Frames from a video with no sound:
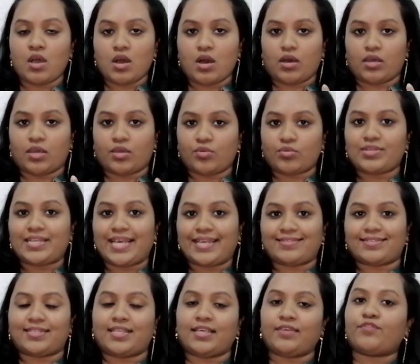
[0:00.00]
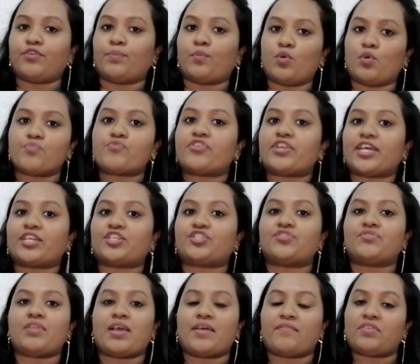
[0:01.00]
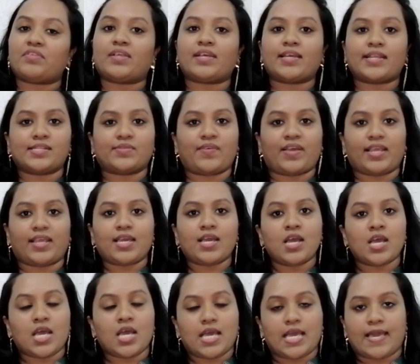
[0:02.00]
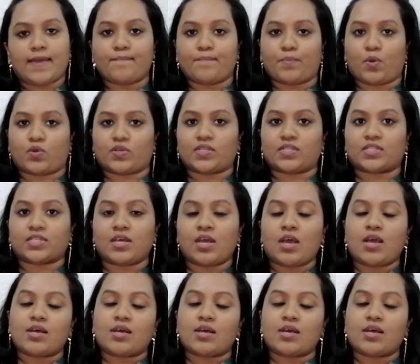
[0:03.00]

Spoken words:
density, for bone protection. Everything is very important.